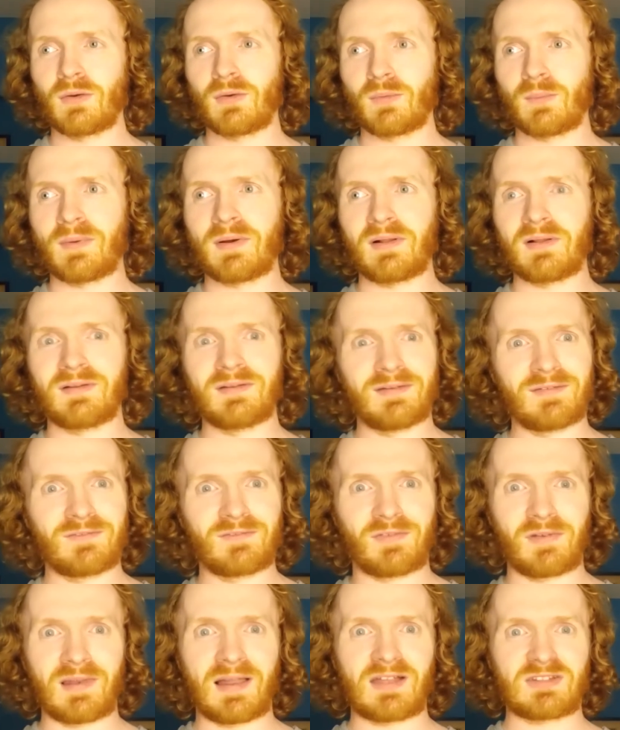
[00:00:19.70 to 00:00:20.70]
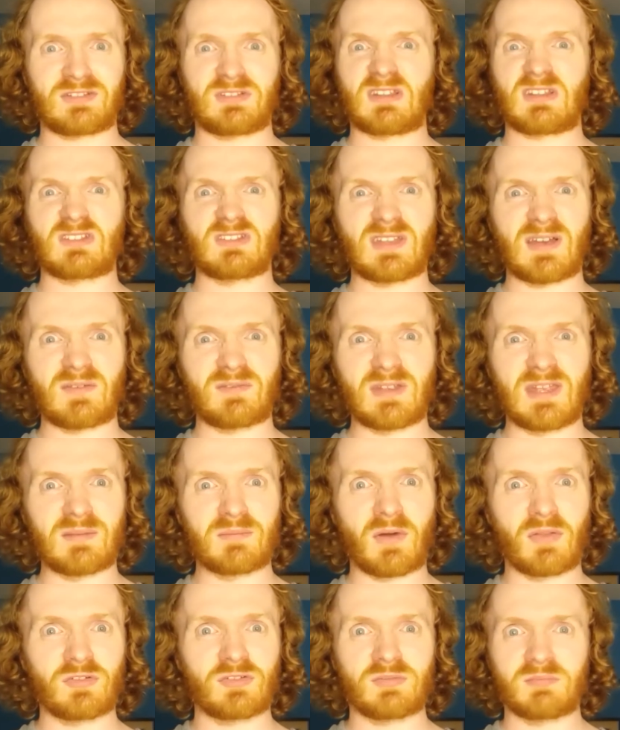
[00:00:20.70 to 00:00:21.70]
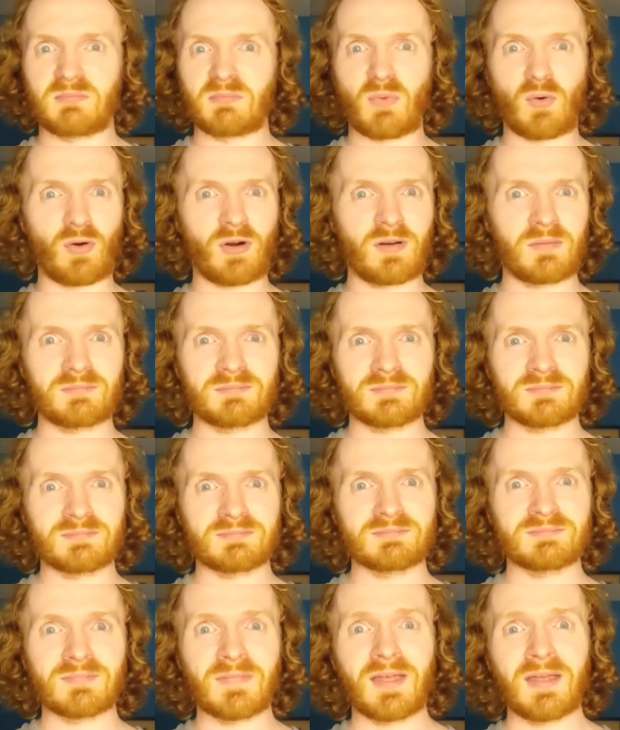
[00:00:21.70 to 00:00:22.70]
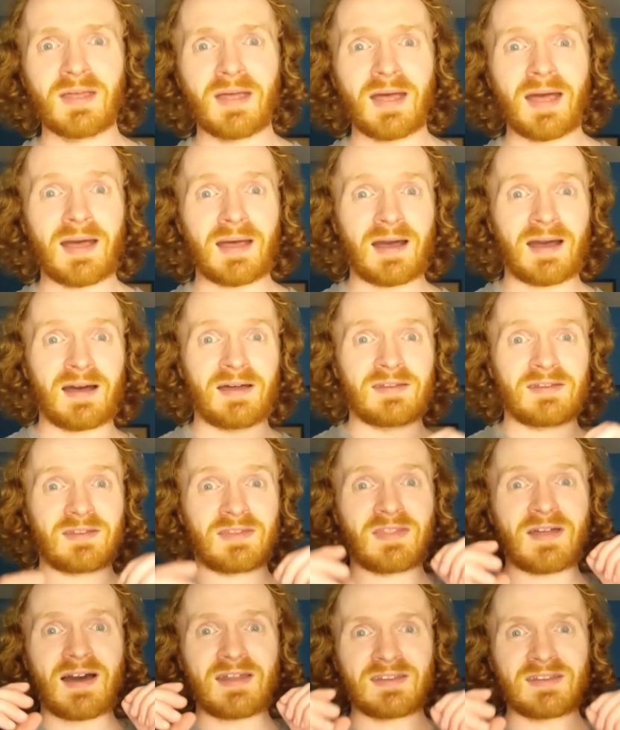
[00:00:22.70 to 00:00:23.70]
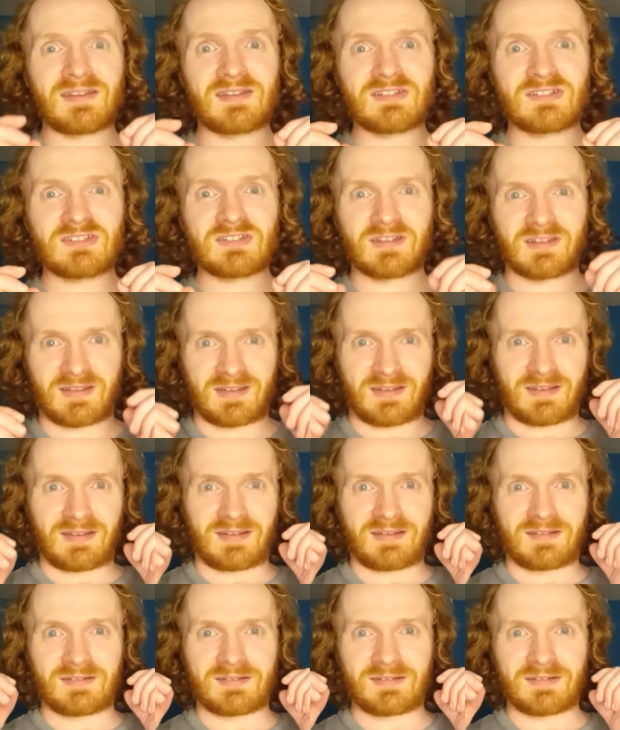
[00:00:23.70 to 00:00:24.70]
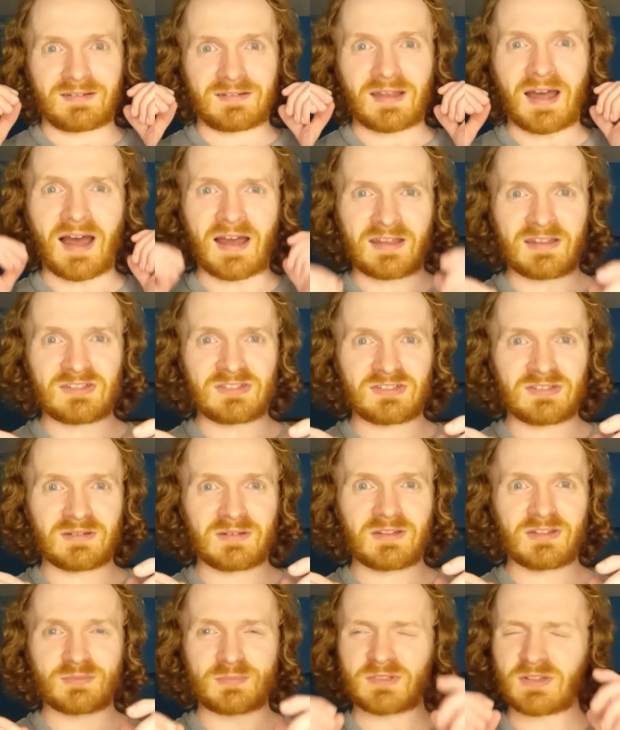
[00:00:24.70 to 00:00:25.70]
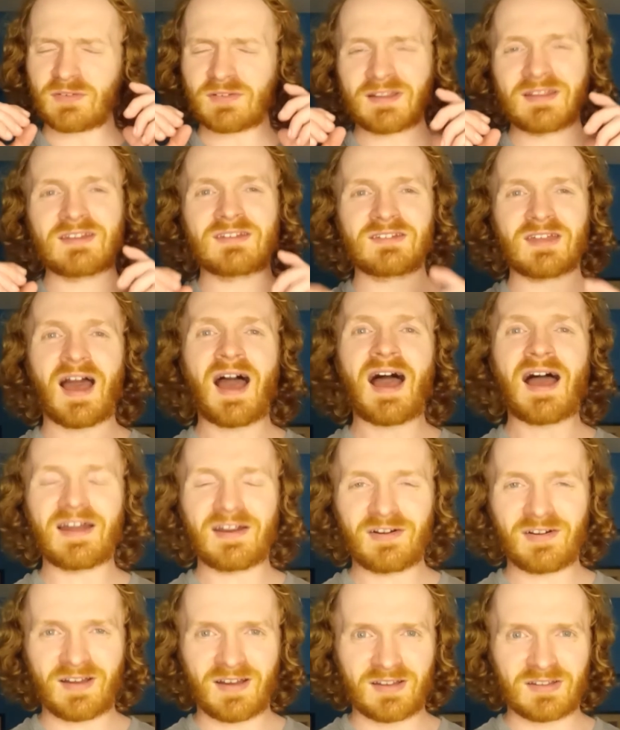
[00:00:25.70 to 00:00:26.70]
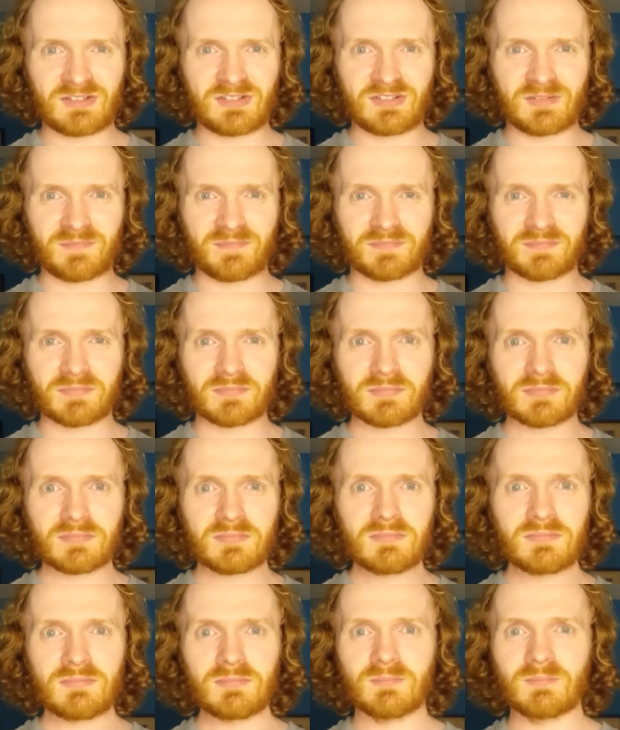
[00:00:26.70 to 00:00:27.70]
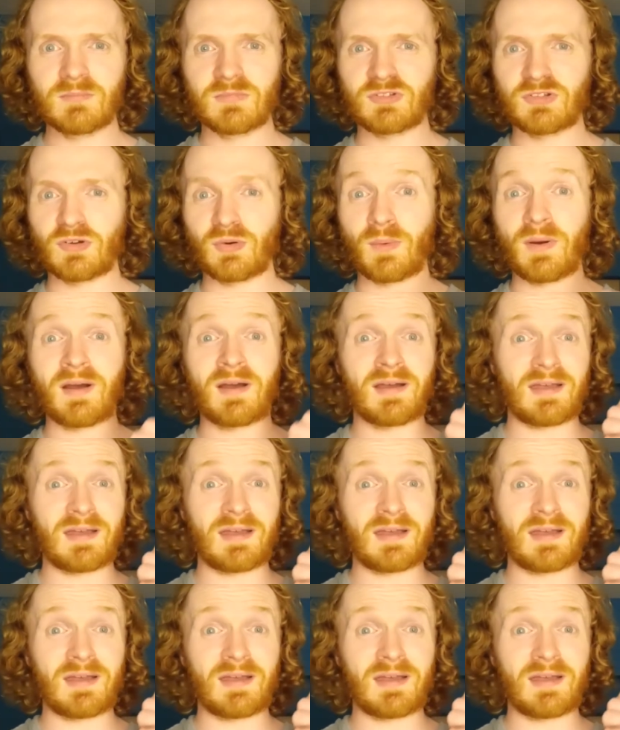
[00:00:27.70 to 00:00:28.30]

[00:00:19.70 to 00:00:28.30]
well, for the last 6, 7, 8 months more, and that is eyes, specifically tired eyes. So